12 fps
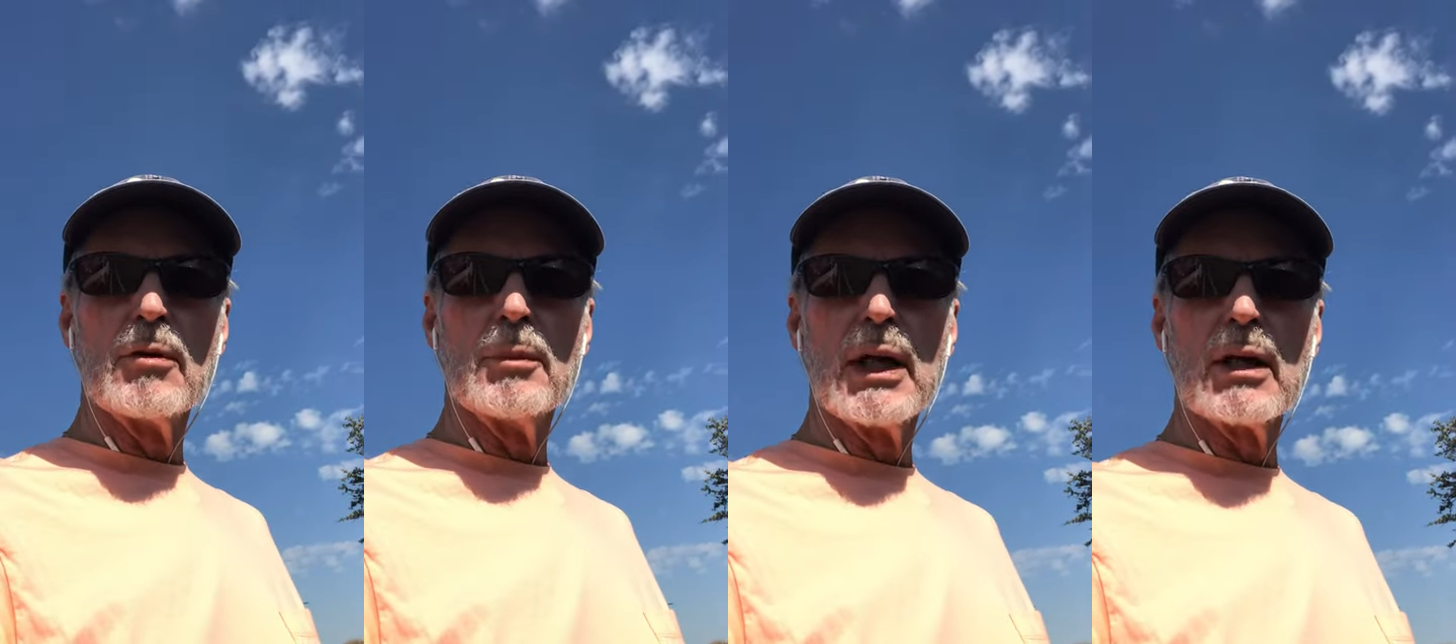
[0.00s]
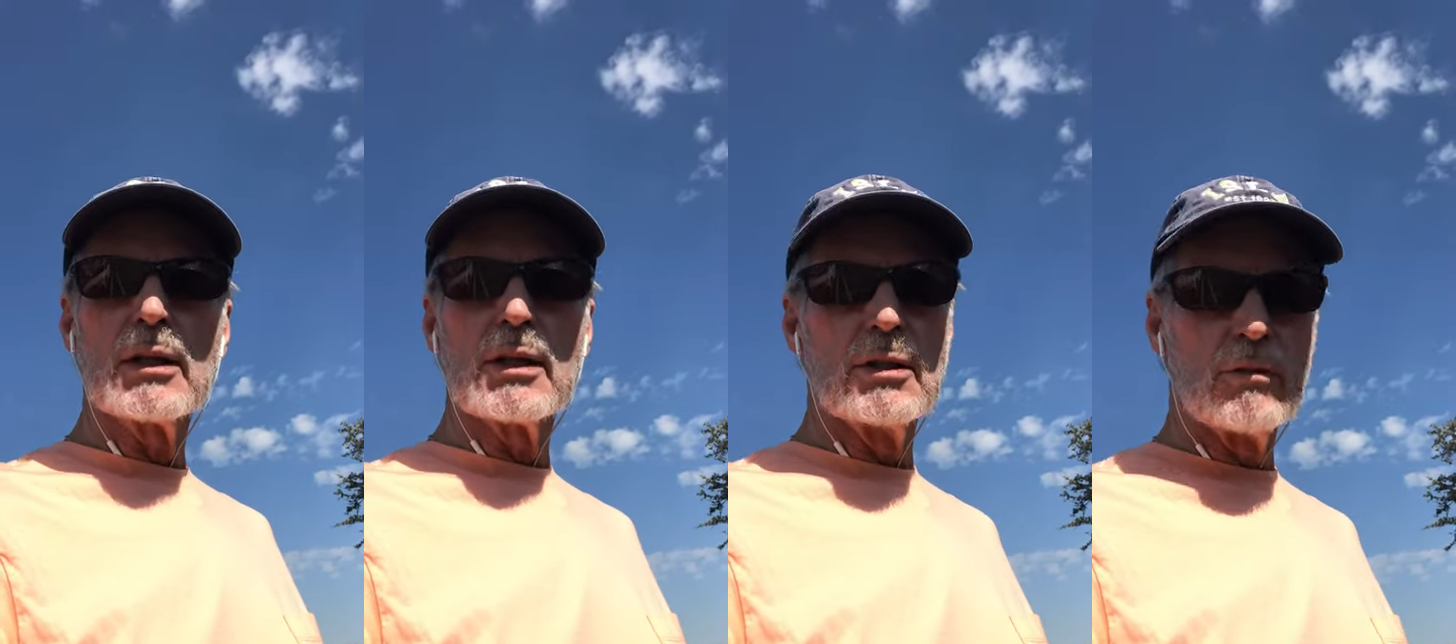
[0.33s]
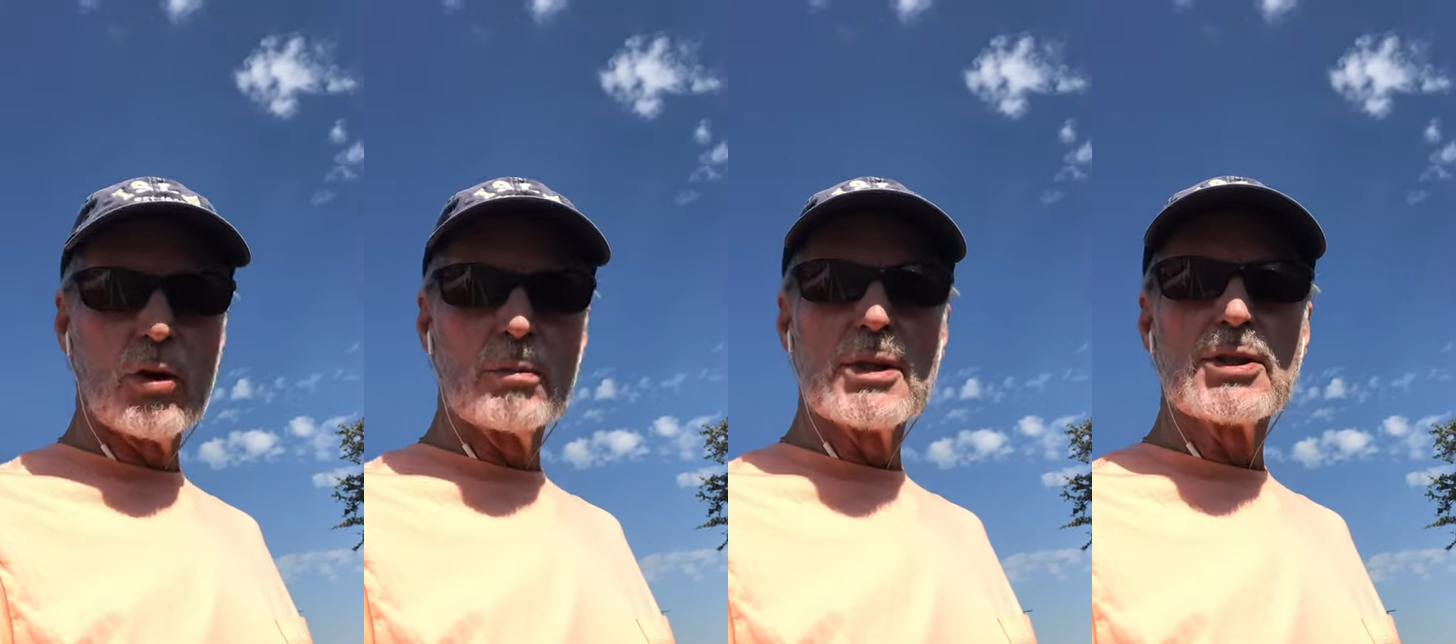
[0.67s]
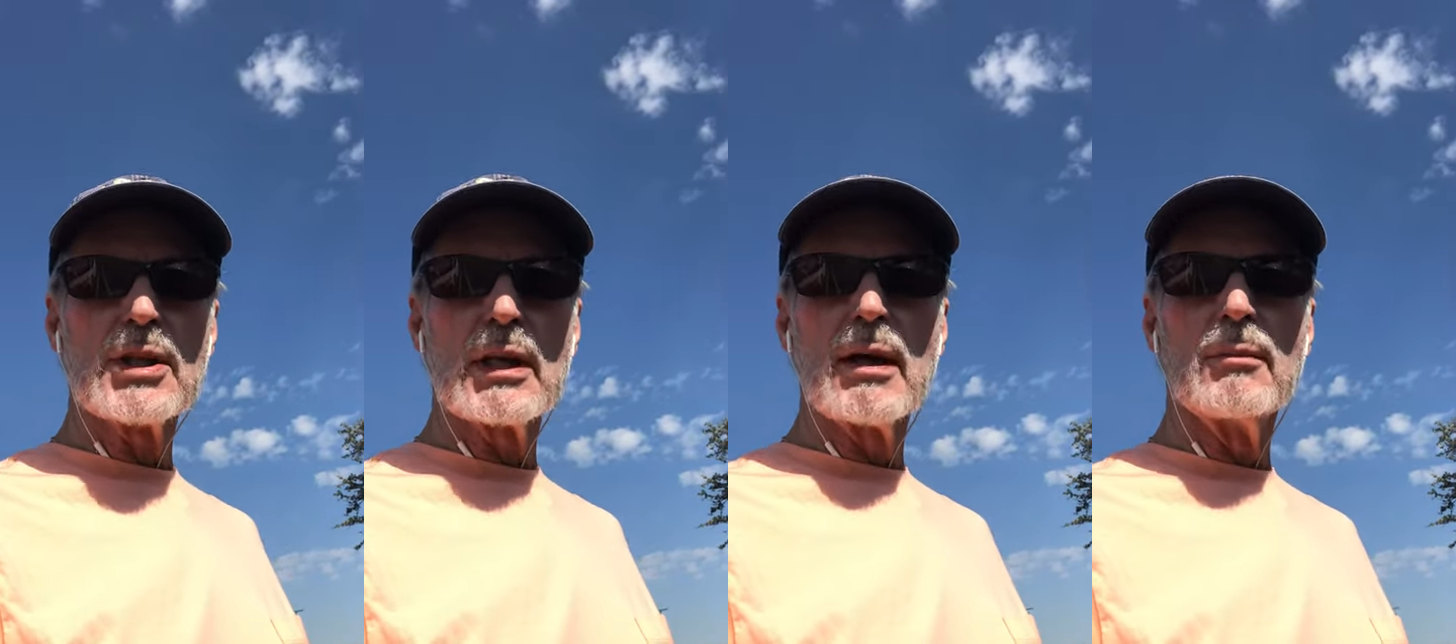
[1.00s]
America, and you've heard me
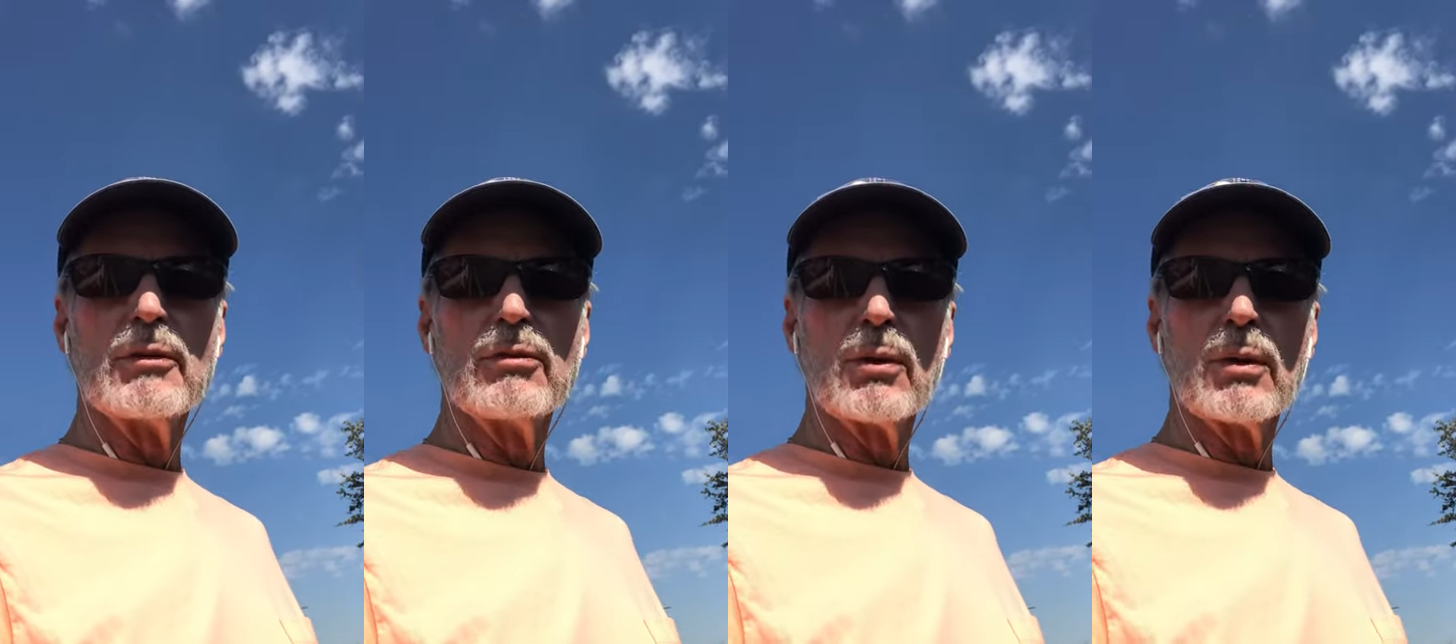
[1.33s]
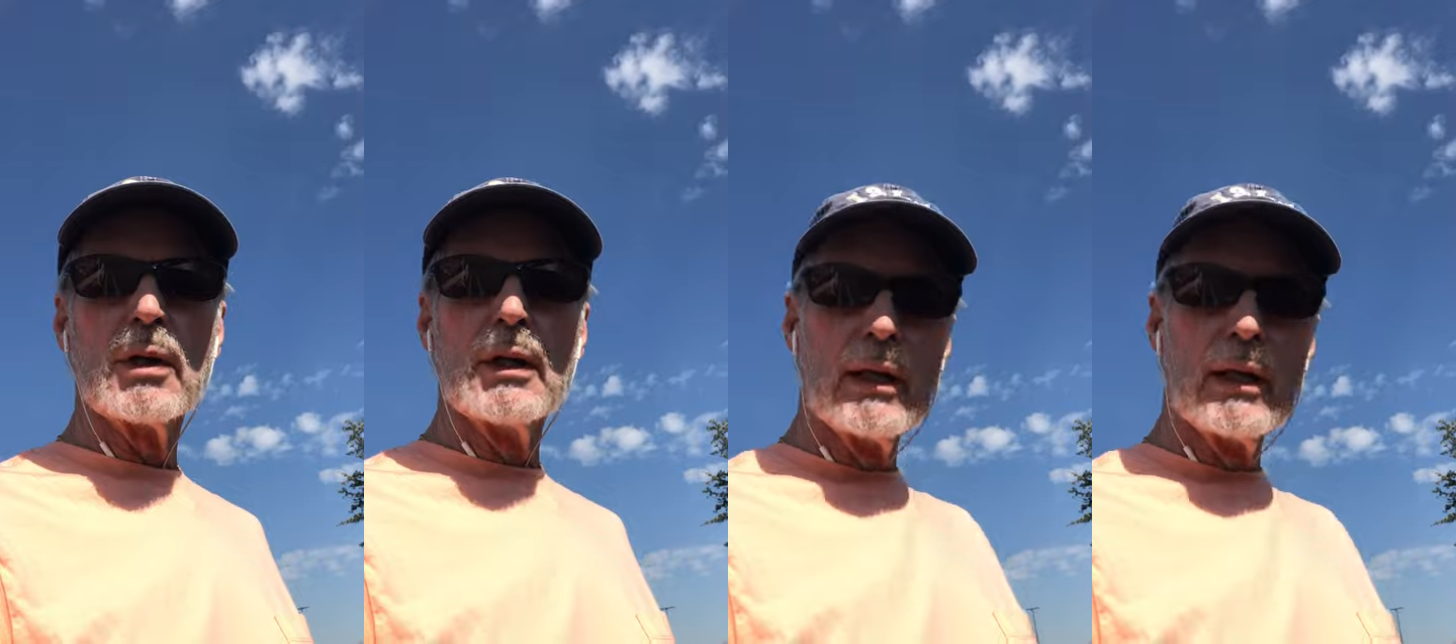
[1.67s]
say that before.